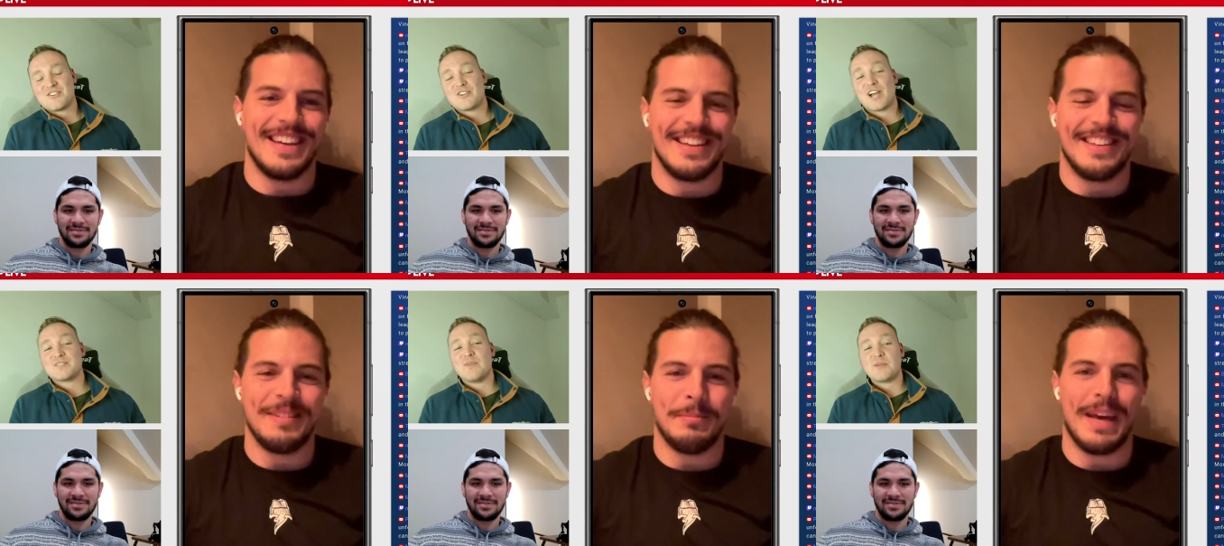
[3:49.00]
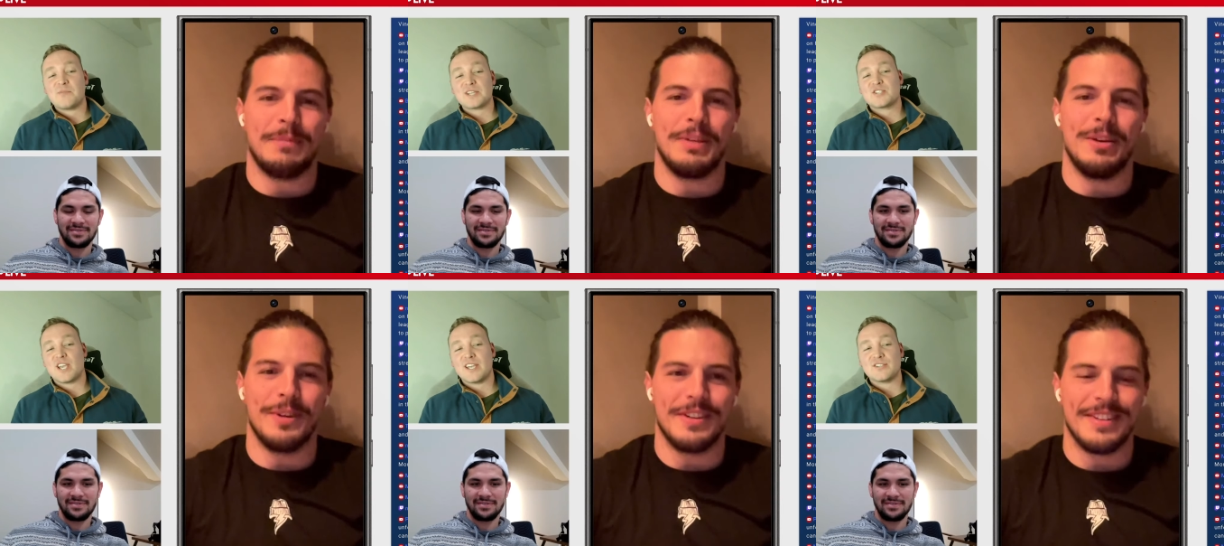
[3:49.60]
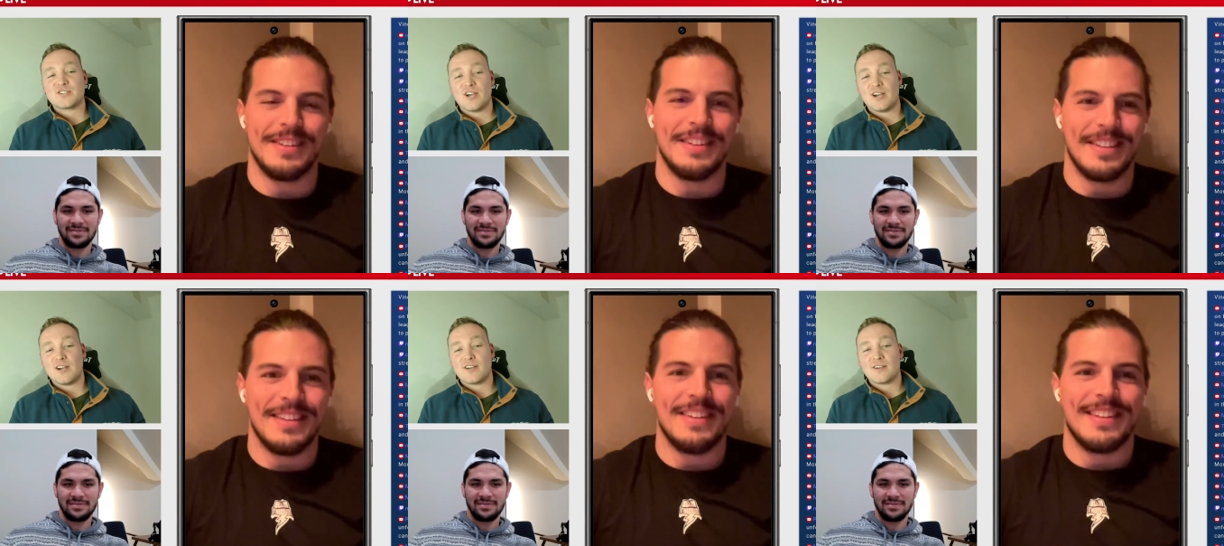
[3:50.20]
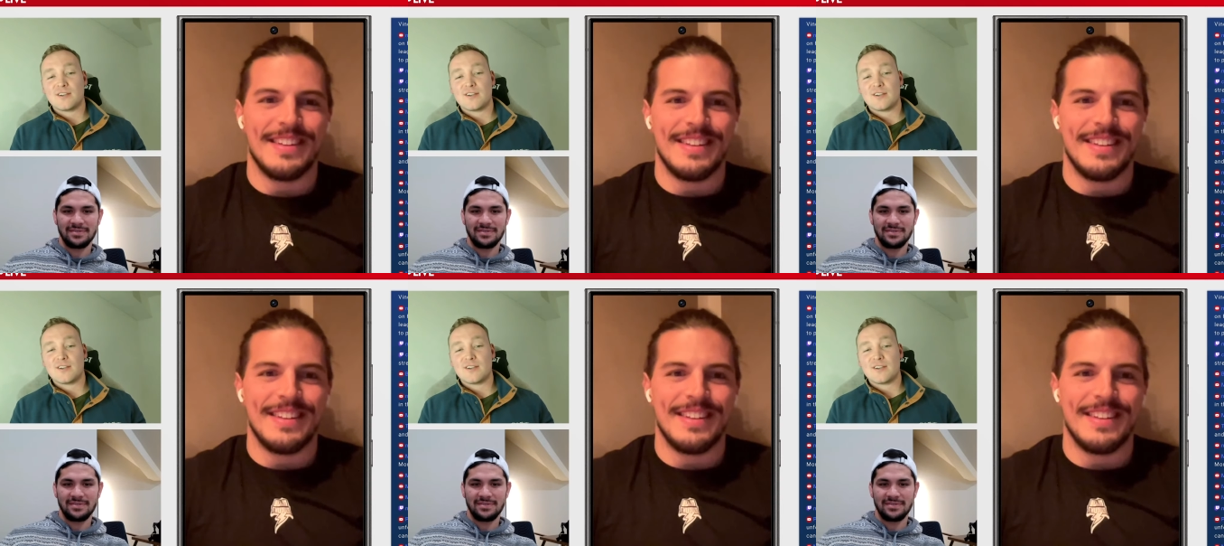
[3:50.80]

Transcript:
Speaker 1: so you guys made a big change uh,